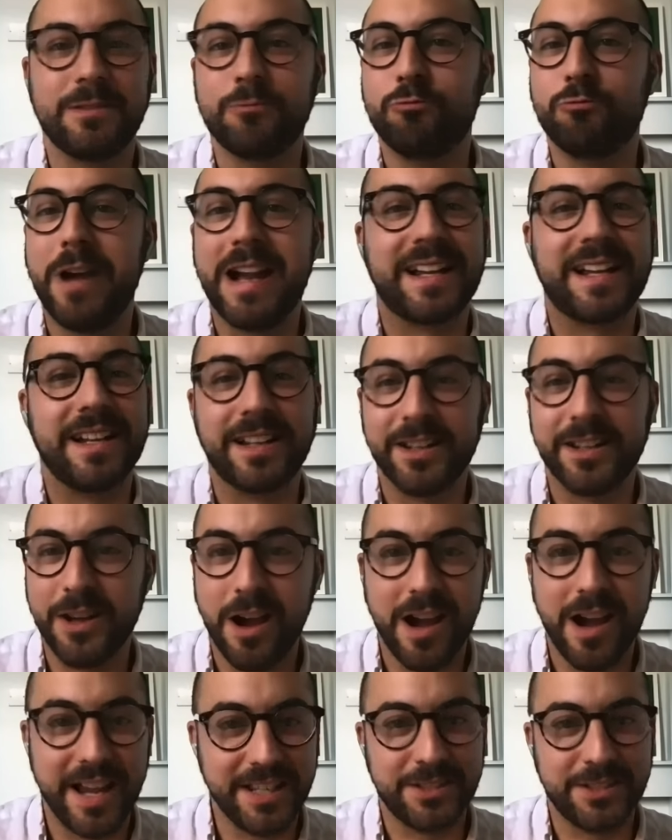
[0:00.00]

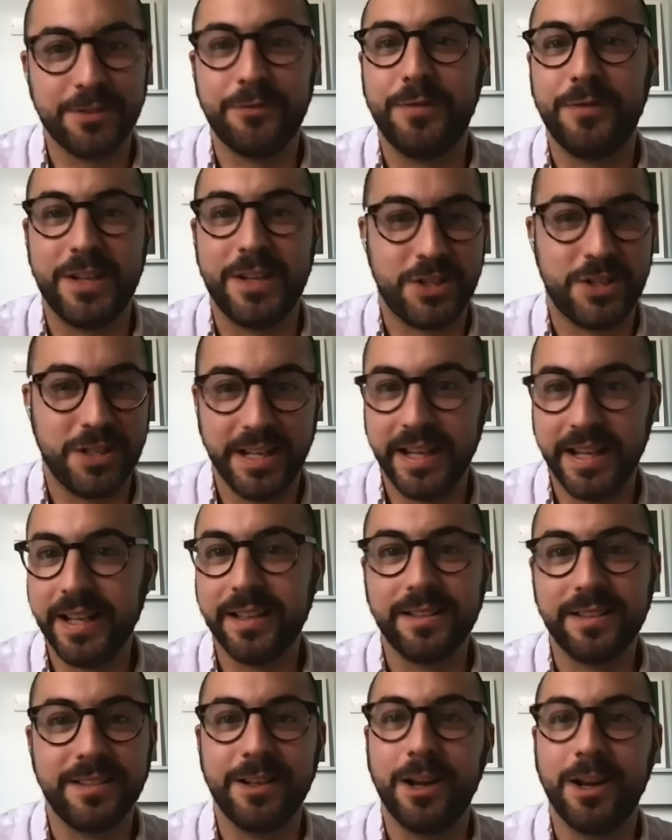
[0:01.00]
recognized
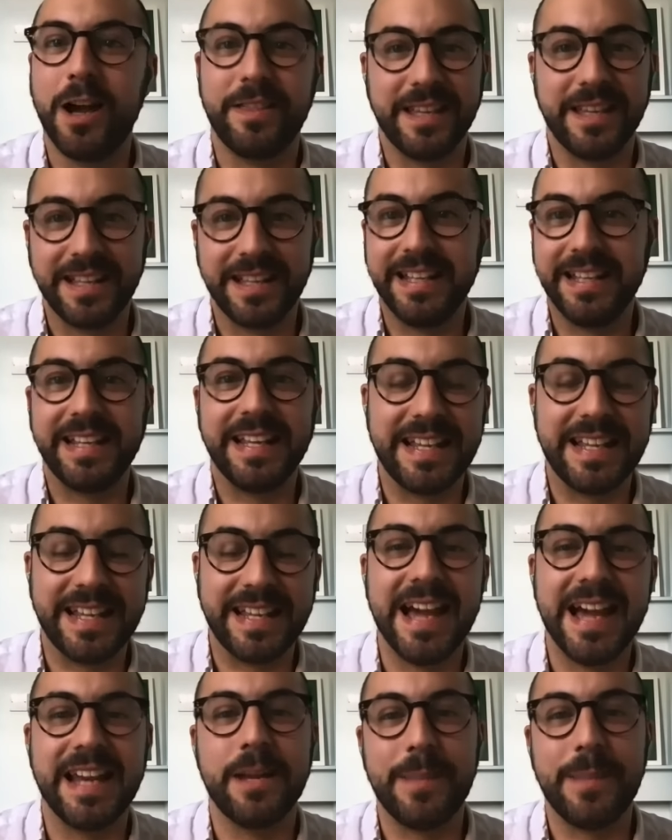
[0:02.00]
officially. Yeah. You know, I think he, he
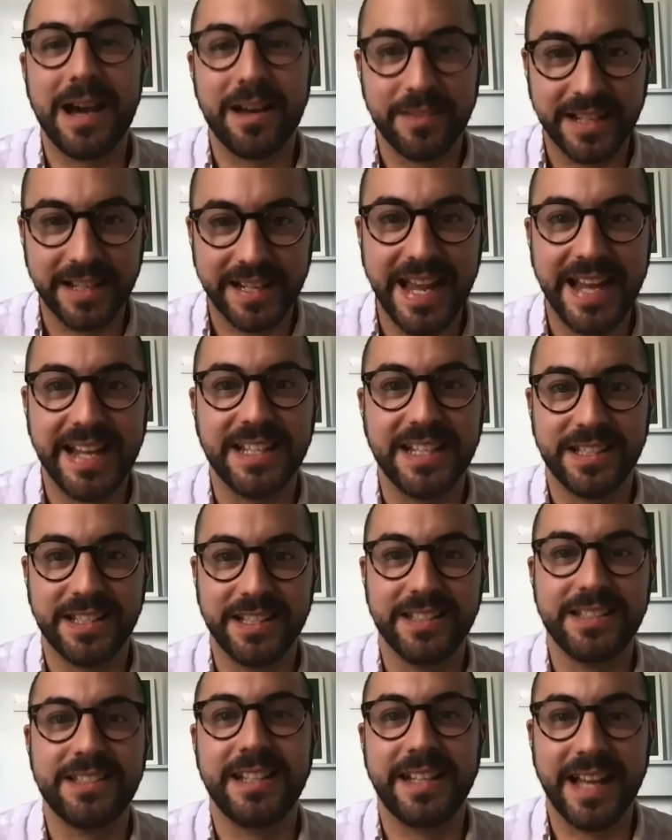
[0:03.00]
cared about the
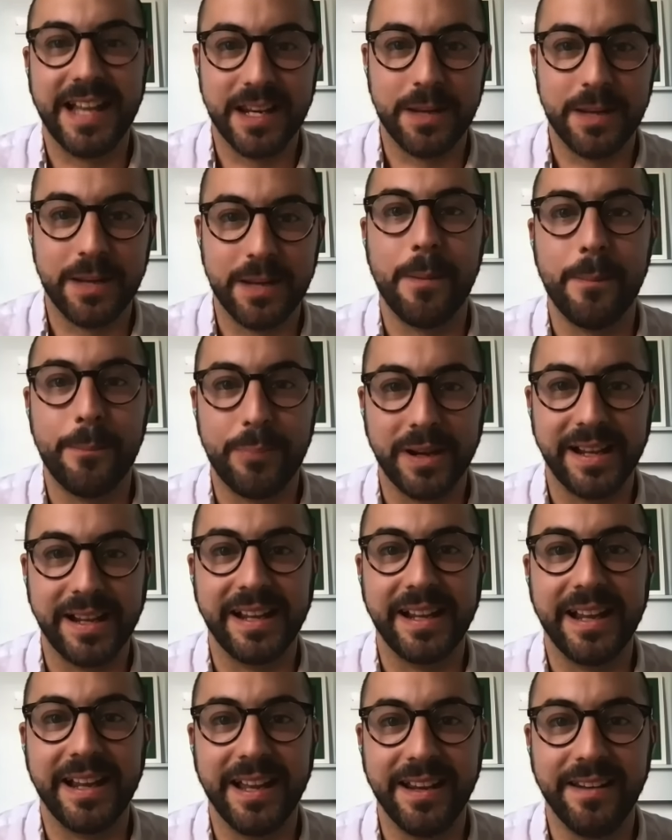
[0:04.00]
cases. He cared about
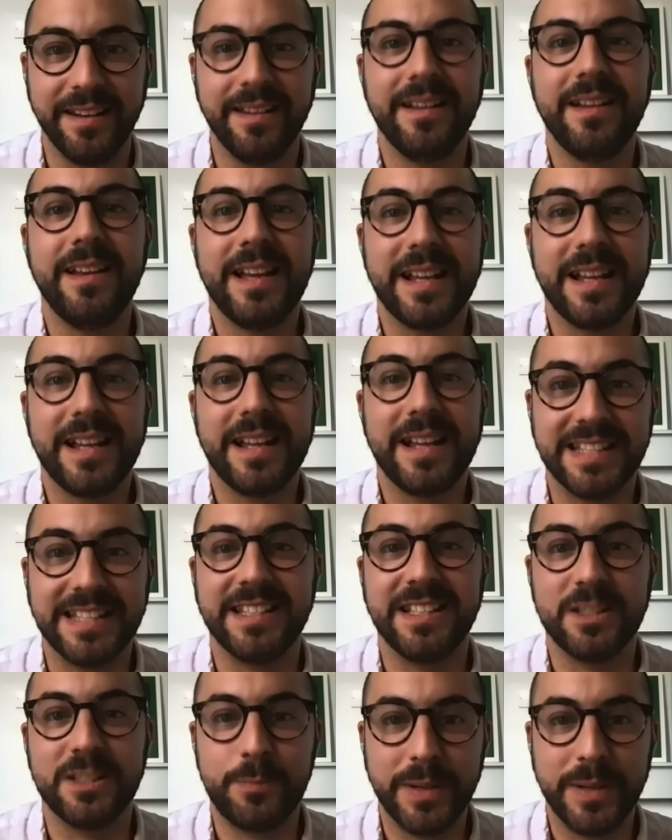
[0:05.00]
bringing in
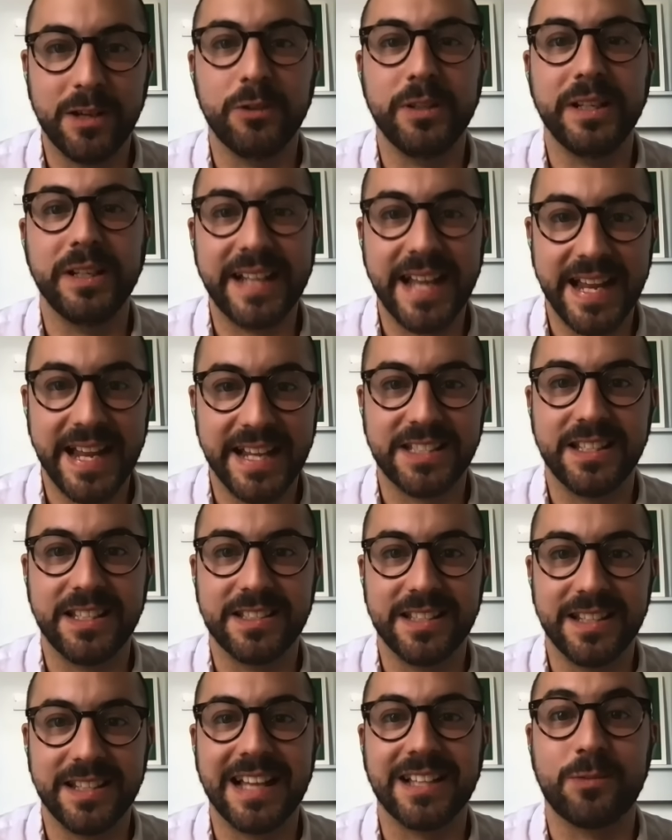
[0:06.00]
cases, building
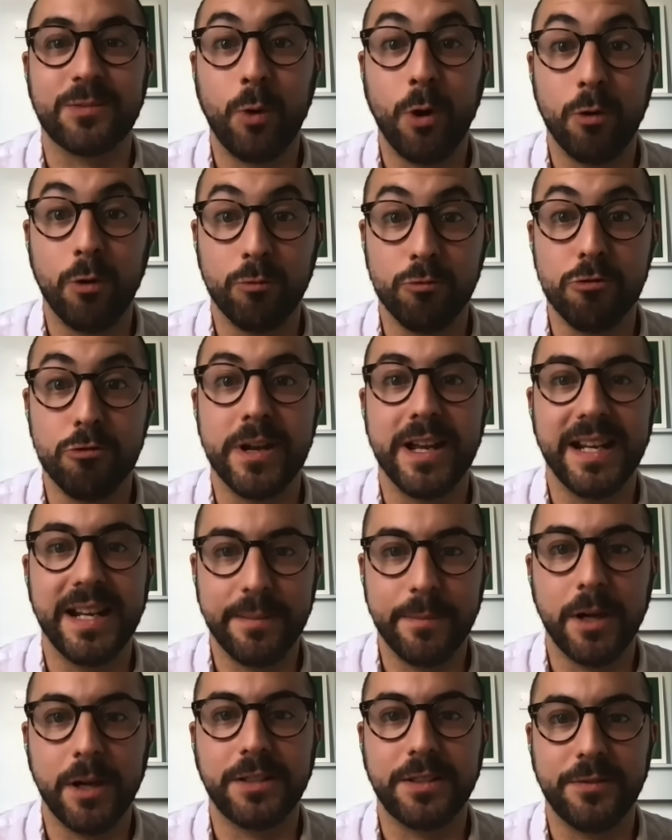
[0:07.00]
cases, and that's what really
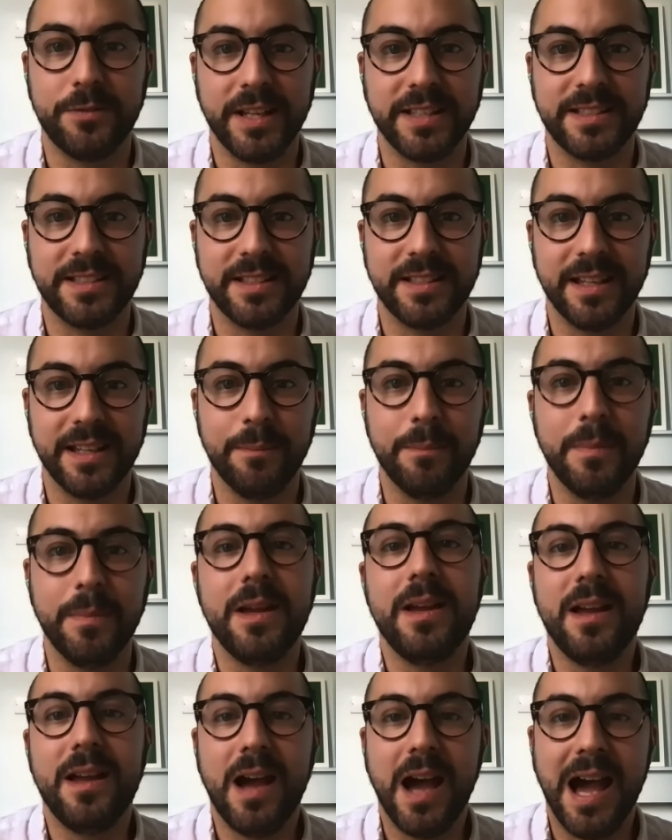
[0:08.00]
motivated him.
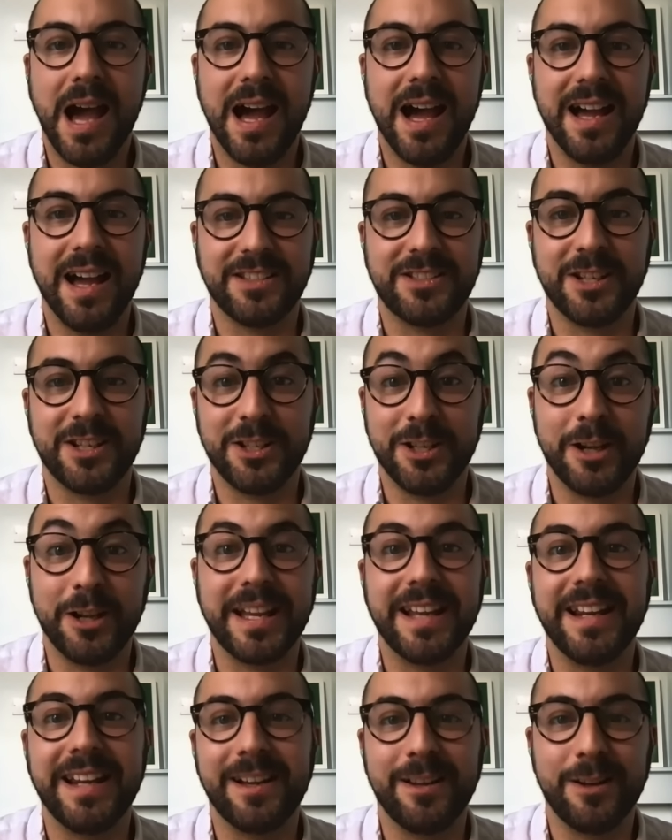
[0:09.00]
Uh, so you know,
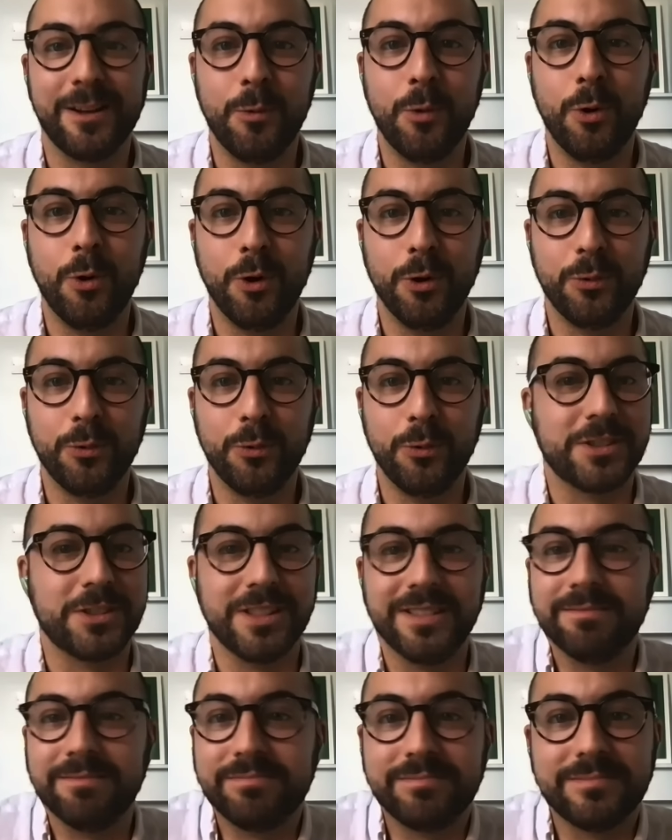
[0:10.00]
getting an award
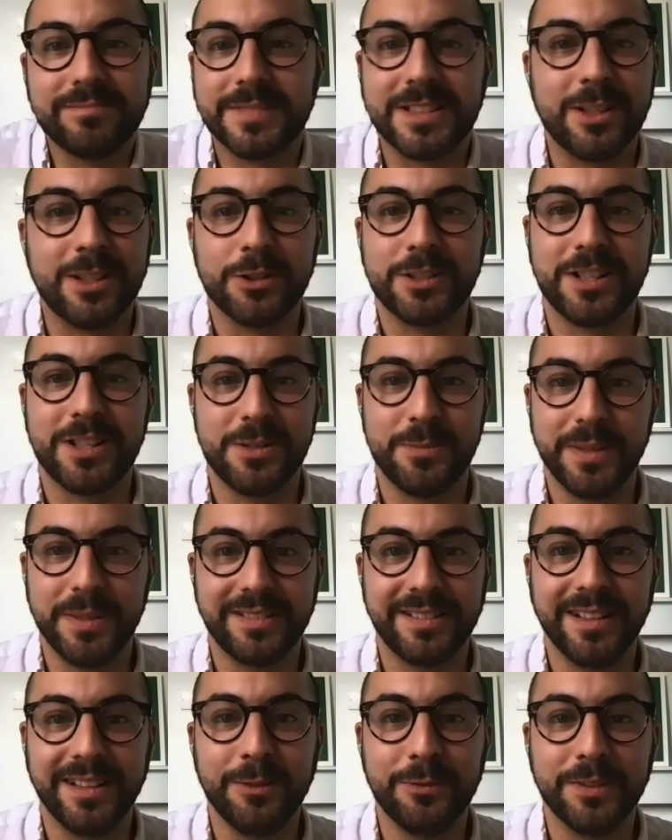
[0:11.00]
wasn't it's not such a big
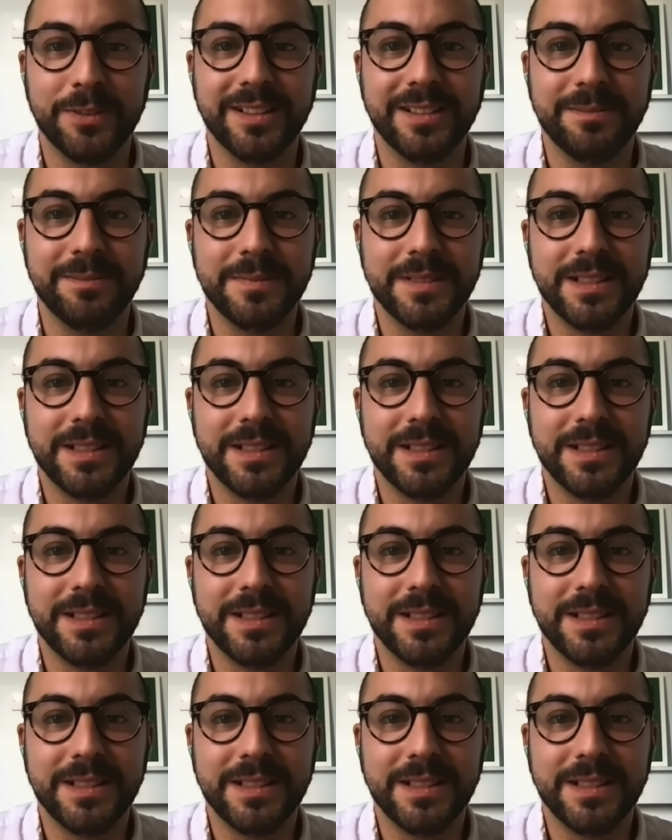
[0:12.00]
deal for him.